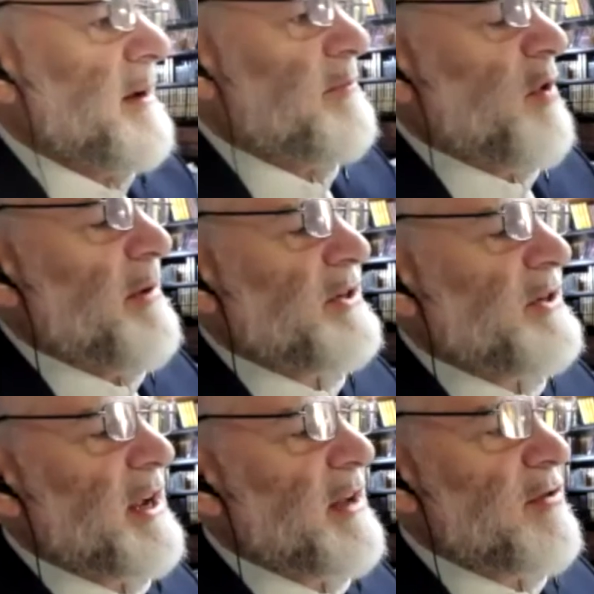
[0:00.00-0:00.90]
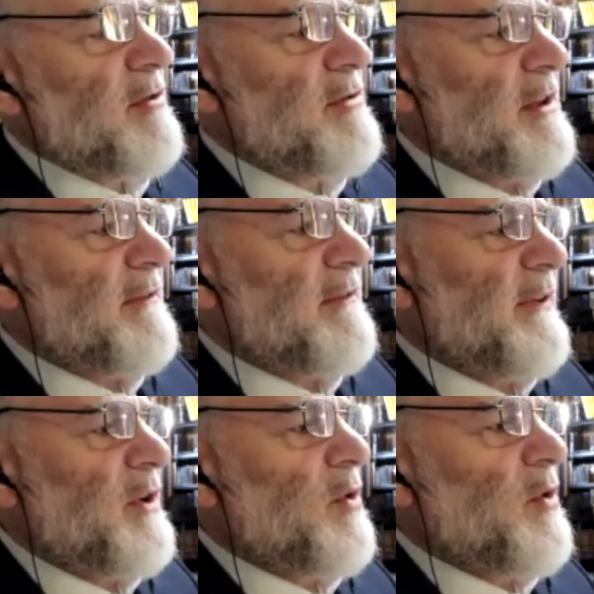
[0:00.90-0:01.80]
prohibition against using
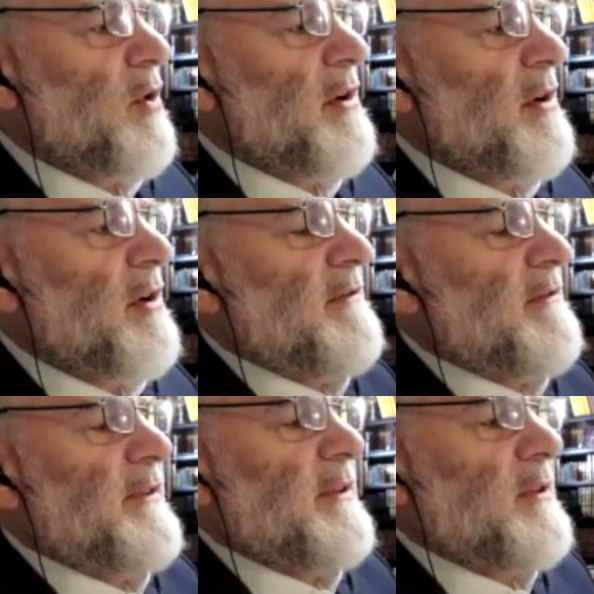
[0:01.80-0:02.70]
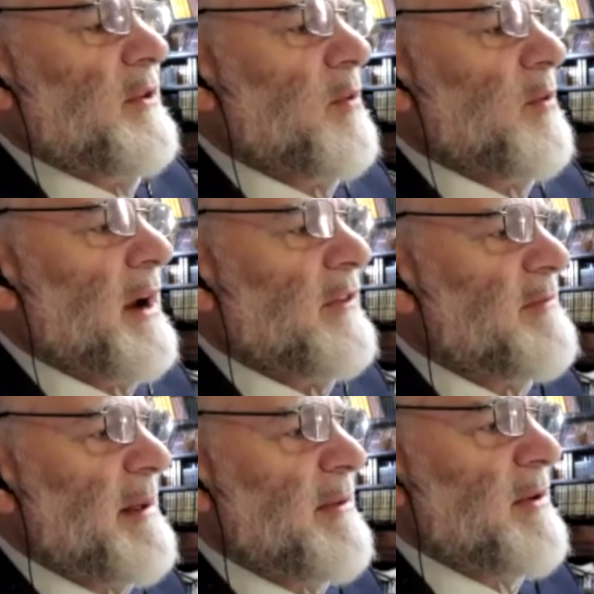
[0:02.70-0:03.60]
inferior oils and inferior wicks because maybe you'll